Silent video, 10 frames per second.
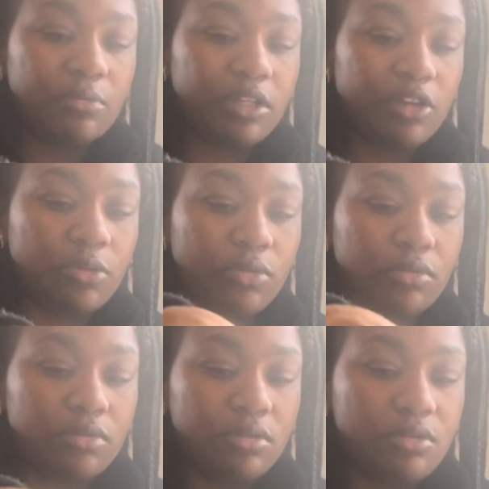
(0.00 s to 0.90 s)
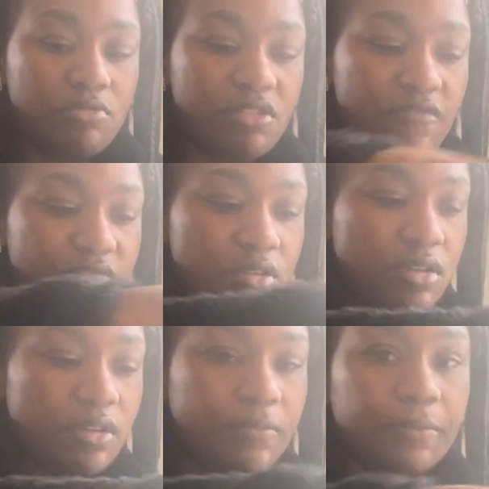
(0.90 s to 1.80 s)
terrible. What
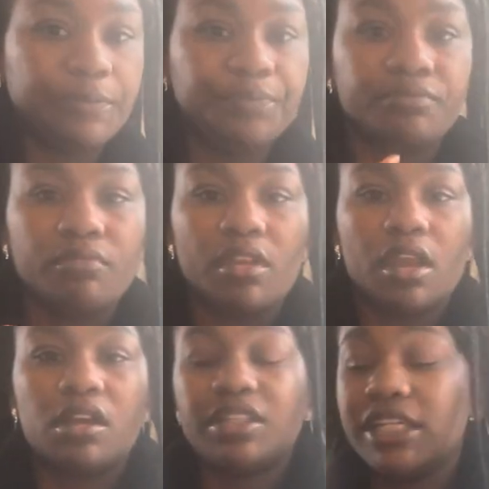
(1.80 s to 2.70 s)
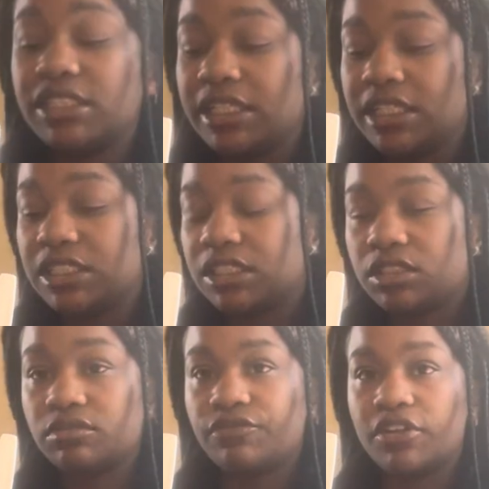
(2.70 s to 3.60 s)
the fuck? This
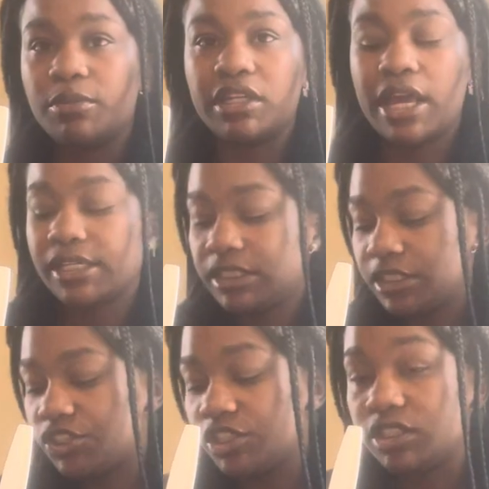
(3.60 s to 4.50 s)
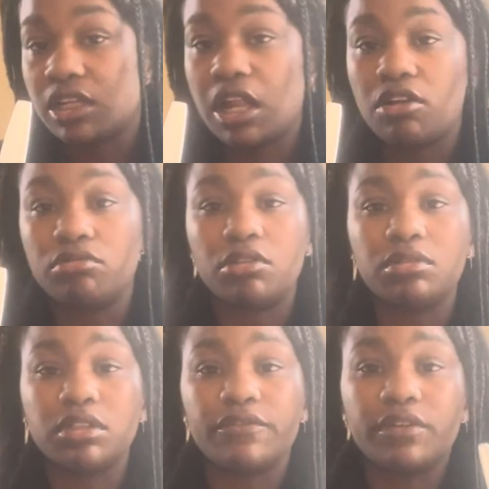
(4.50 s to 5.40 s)
is finna be nasty as shit. I don't know
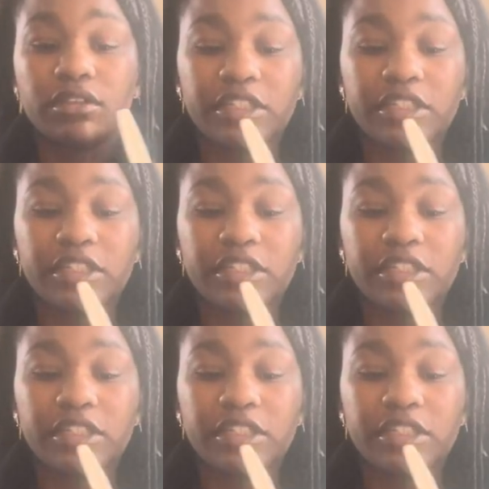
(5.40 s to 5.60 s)
what the fuck to